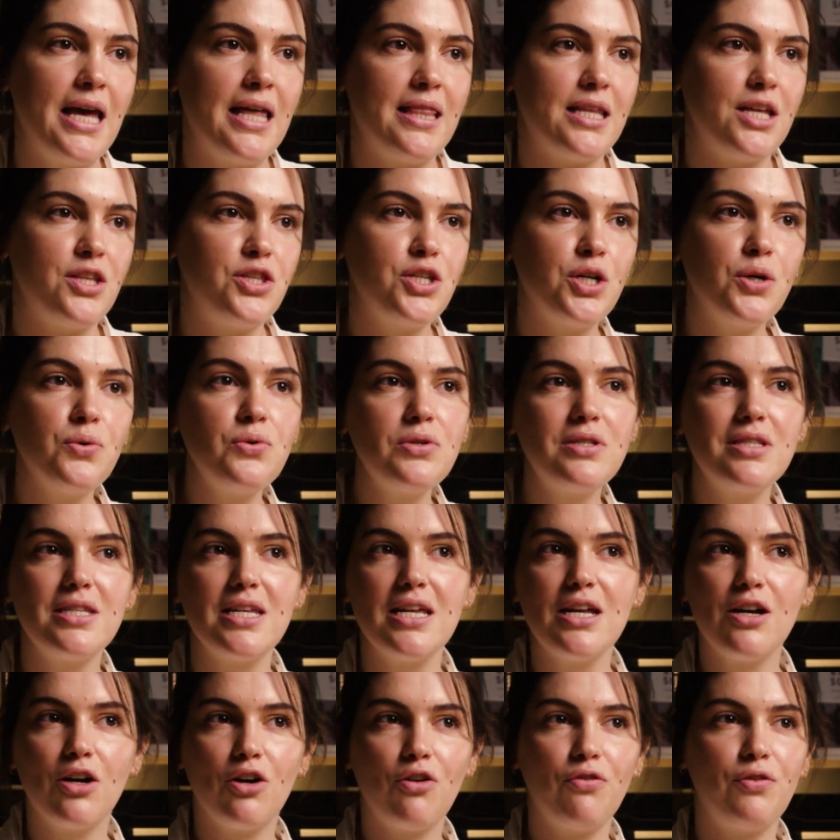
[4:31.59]
The
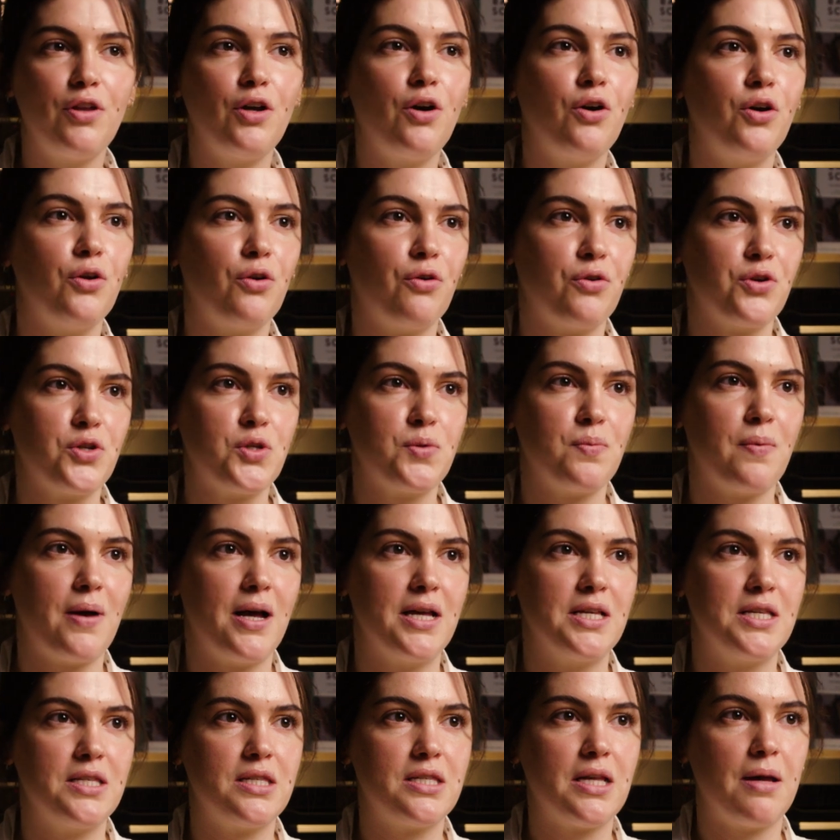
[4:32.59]
toasting of the hot cross
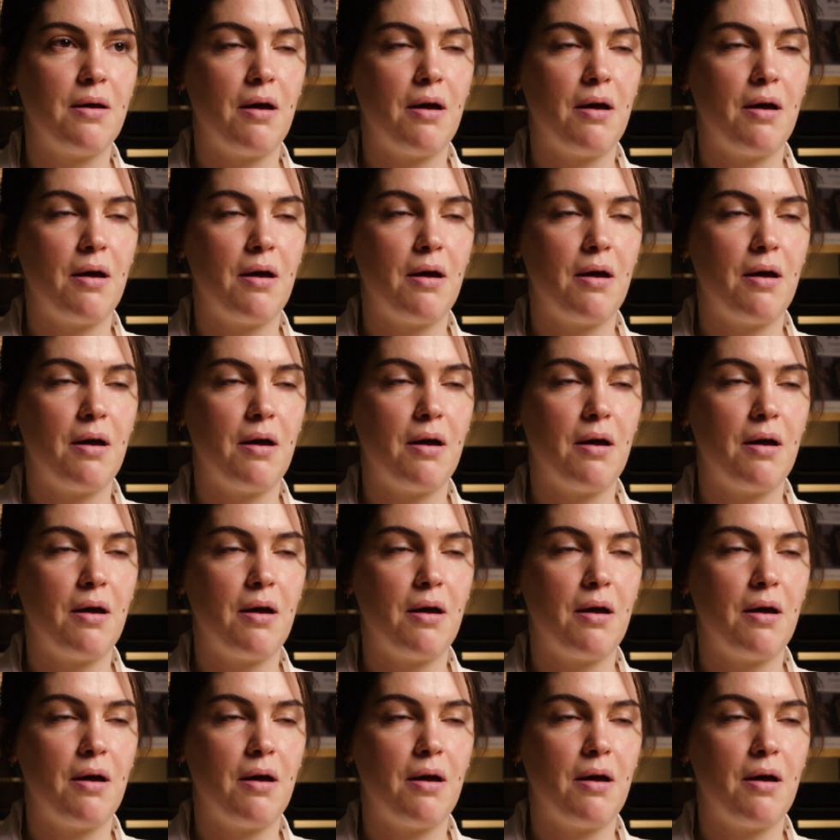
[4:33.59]
buns